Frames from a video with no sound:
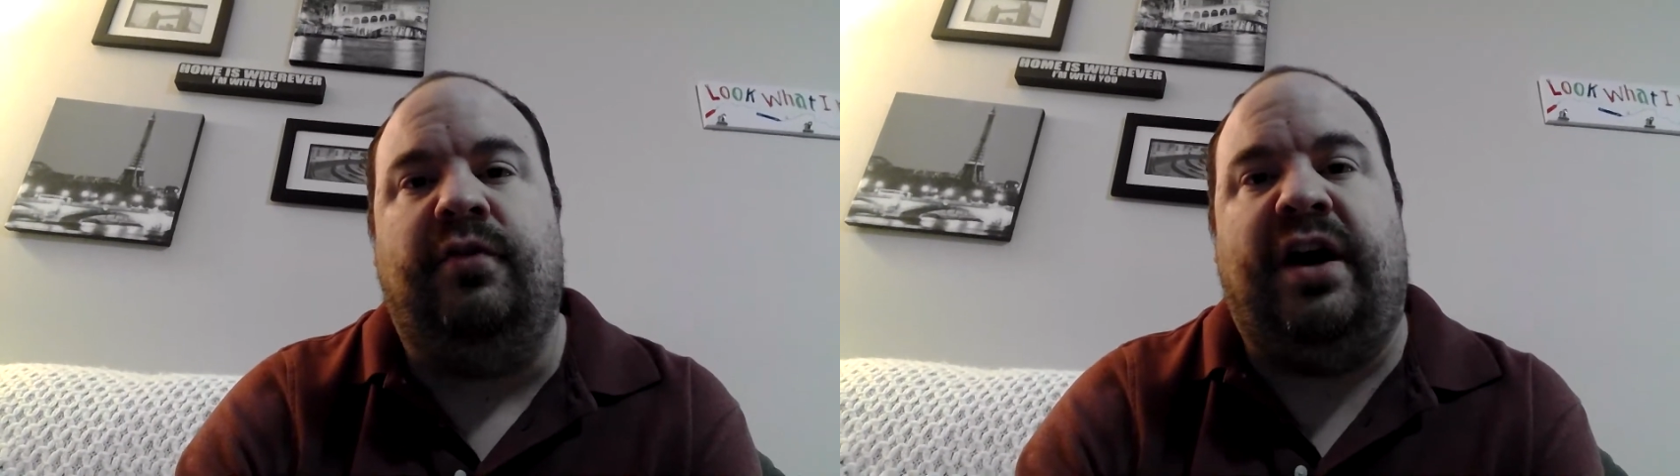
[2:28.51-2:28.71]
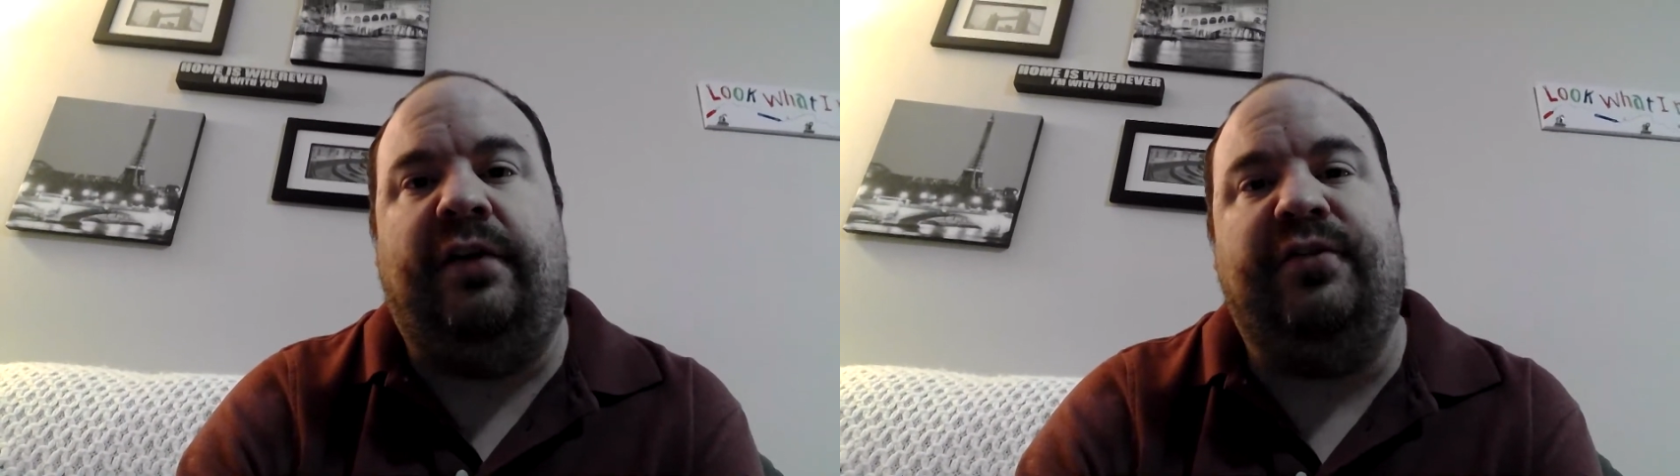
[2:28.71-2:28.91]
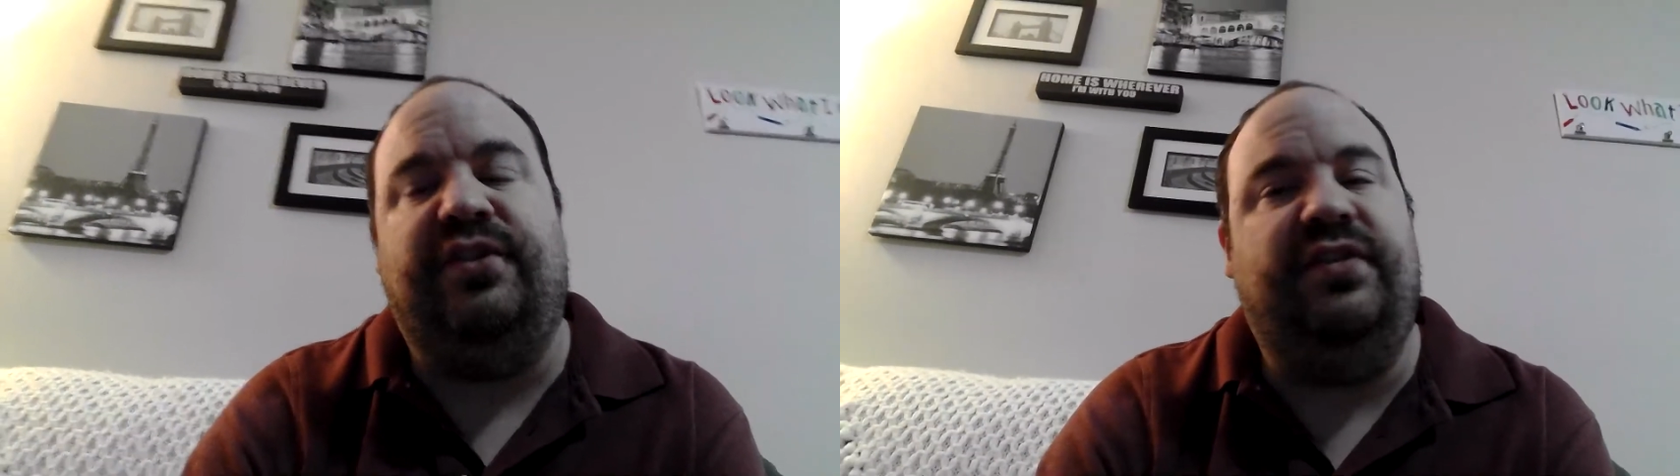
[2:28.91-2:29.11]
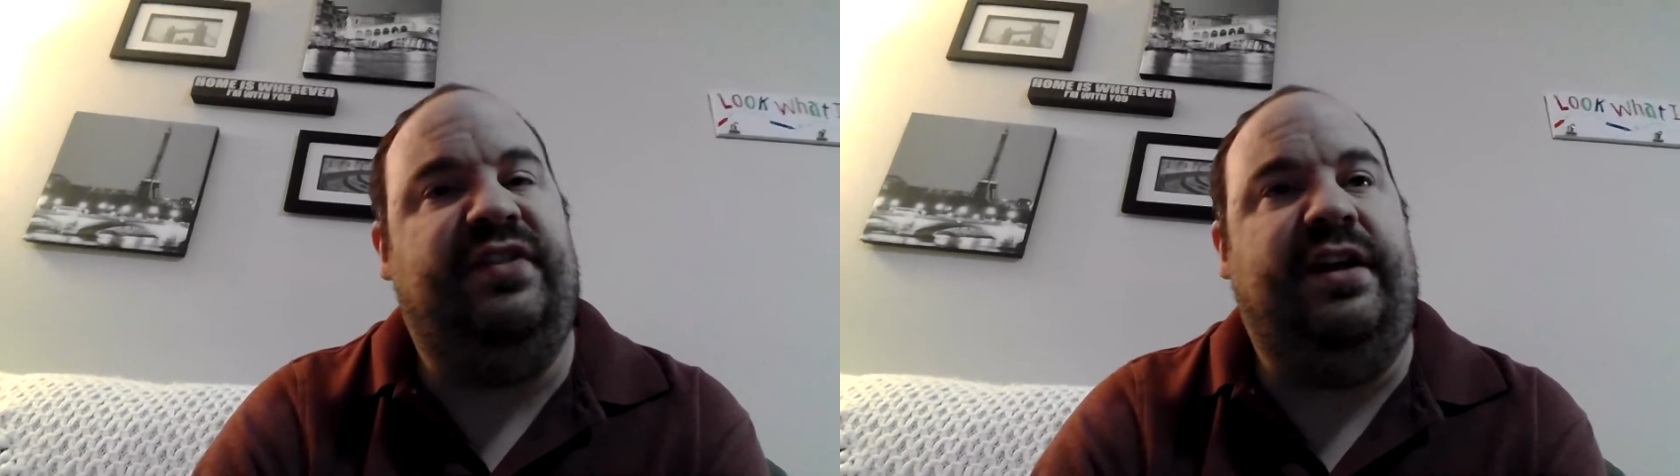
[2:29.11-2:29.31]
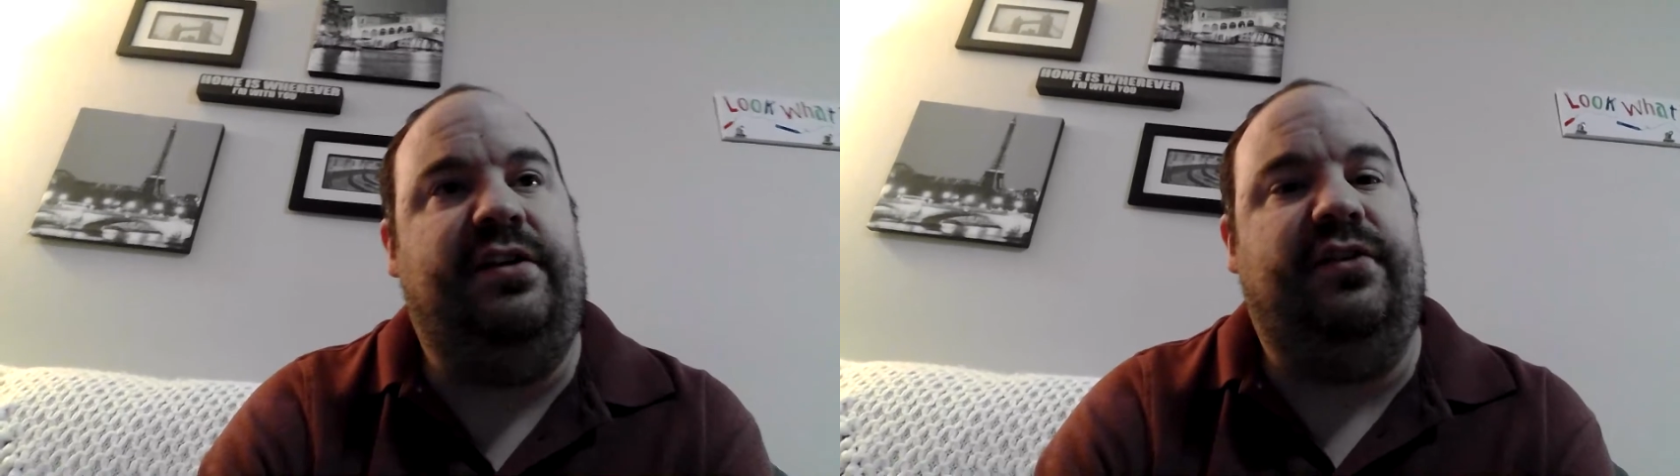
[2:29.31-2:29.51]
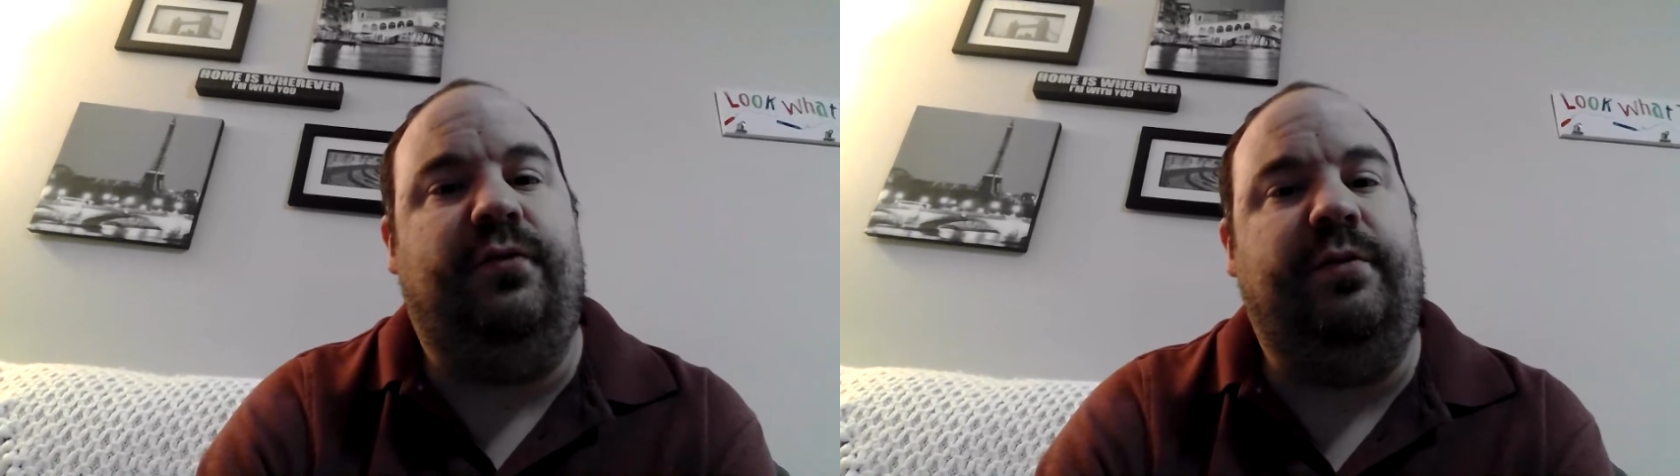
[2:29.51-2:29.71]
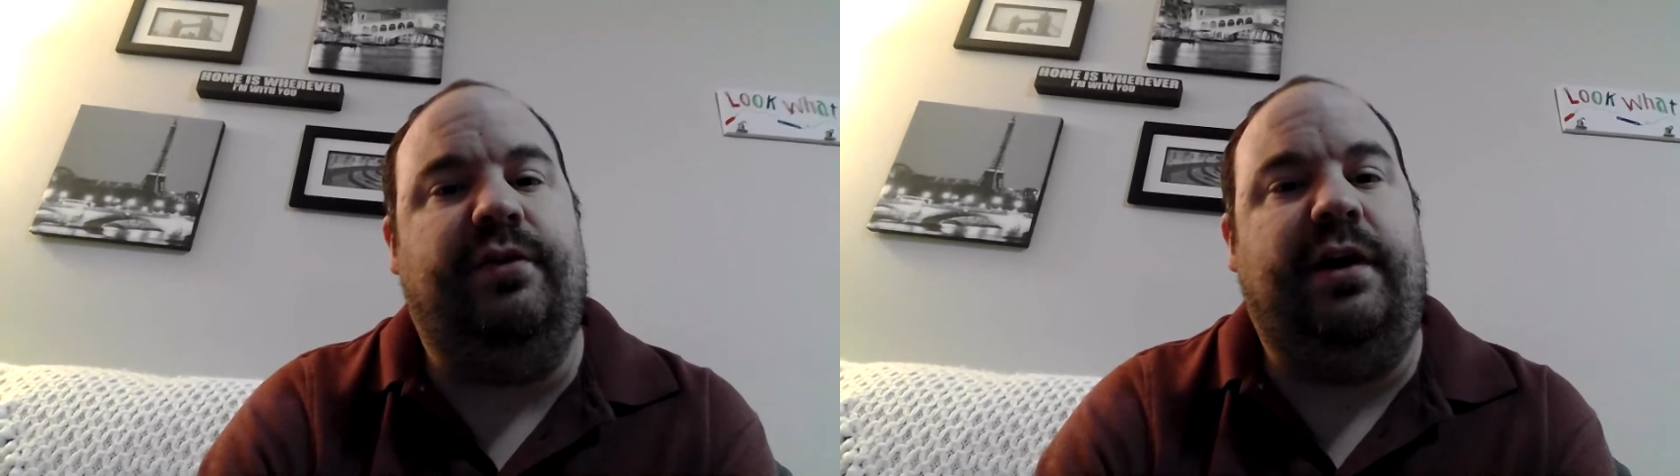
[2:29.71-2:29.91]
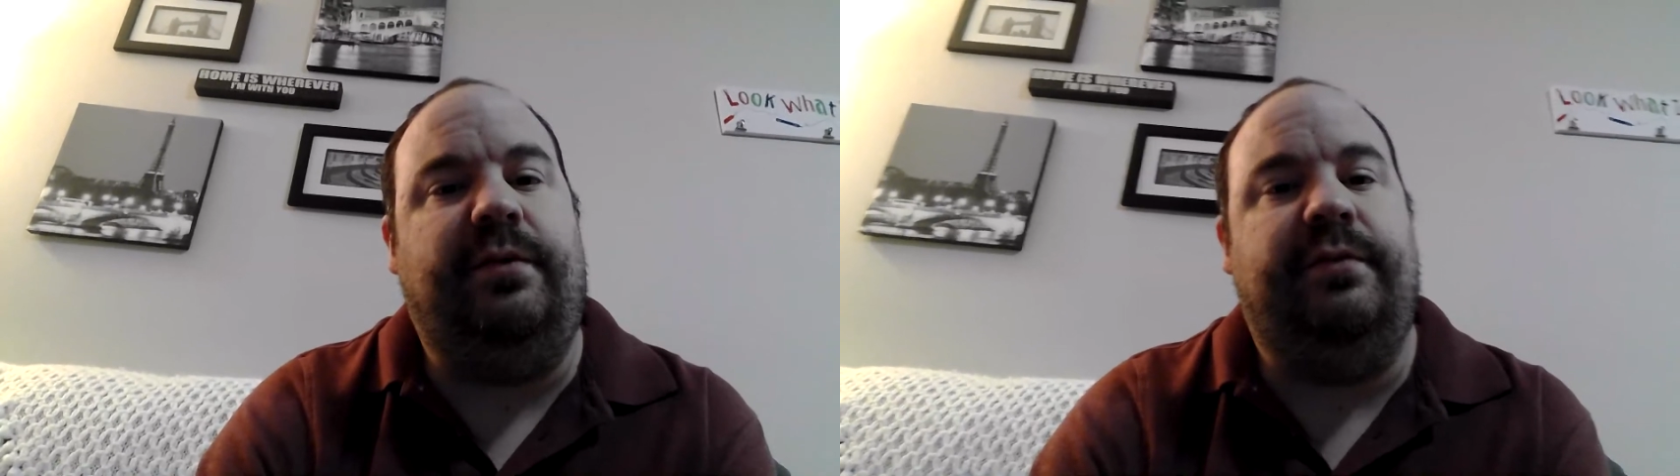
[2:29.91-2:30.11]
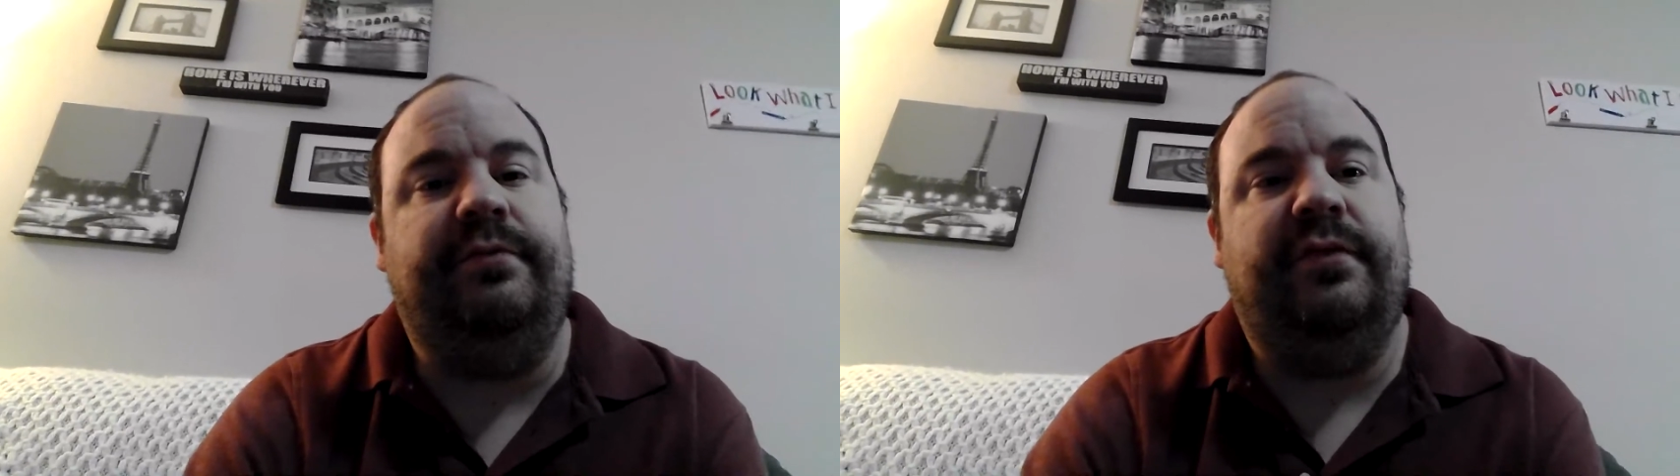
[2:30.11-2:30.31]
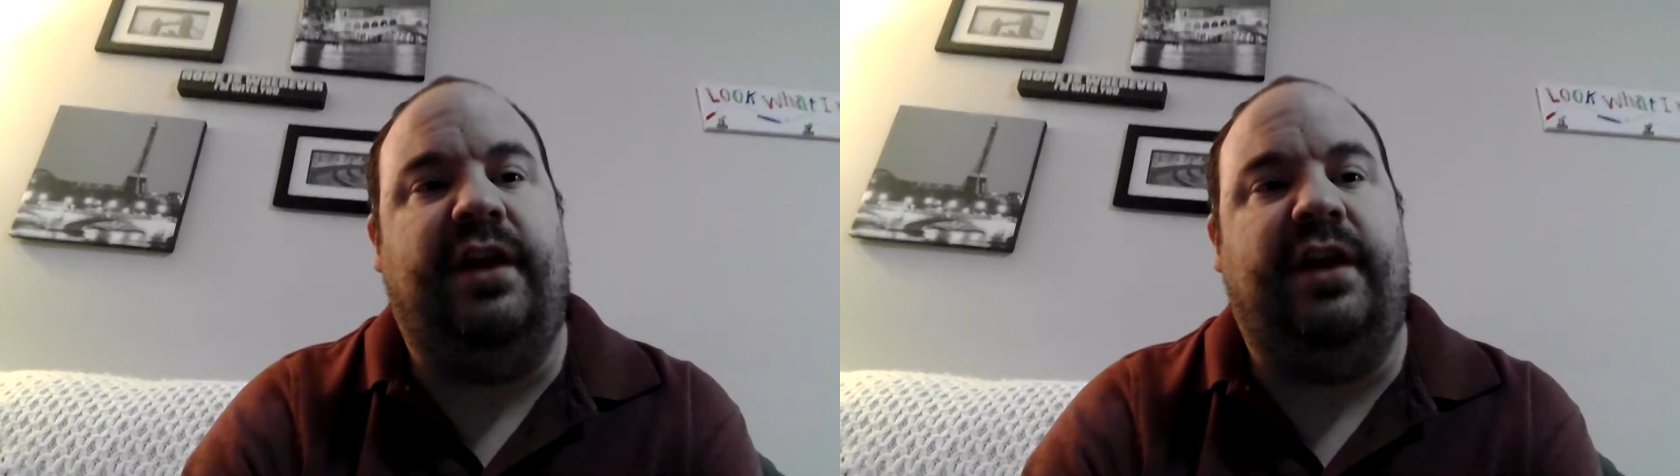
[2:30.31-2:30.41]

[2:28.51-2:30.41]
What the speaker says: I've reduced it down to just one problem,